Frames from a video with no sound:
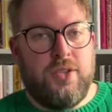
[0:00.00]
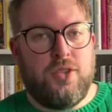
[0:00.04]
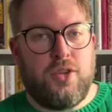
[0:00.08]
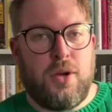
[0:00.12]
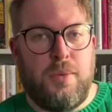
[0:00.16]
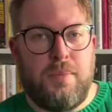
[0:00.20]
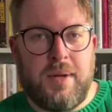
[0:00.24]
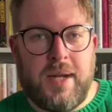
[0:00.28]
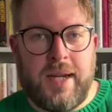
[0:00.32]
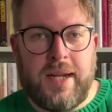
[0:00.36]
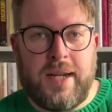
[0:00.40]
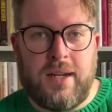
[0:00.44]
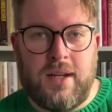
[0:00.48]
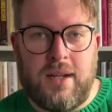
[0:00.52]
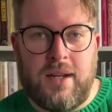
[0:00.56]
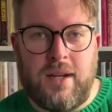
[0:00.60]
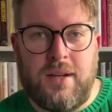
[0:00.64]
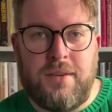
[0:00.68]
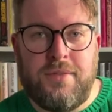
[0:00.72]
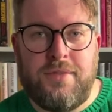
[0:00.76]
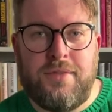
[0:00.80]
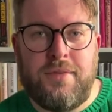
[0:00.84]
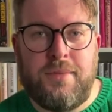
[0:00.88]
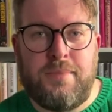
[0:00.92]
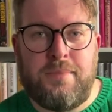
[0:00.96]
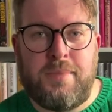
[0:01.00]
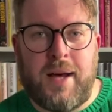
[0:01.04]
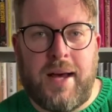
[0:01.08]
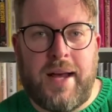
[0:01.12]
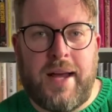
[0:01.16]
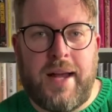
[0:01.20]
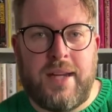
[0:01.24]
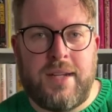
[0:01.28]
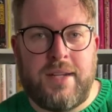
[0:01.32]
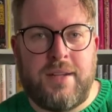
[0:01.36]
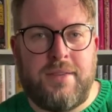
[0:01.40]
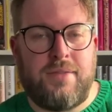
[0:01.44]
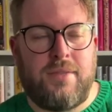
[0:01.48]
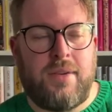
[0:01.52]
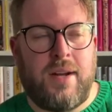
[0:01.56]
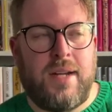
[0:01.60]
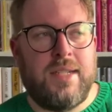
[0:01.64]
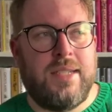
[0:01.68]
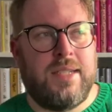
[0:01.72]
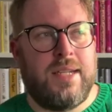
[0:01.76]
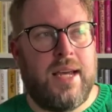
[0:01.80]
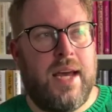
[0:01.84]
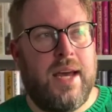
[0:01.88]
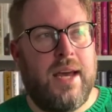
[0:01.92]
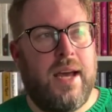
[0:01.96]
Troubling Love by Elena
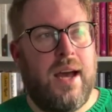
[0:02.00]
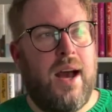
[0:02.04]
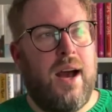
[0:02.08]
Ferrante.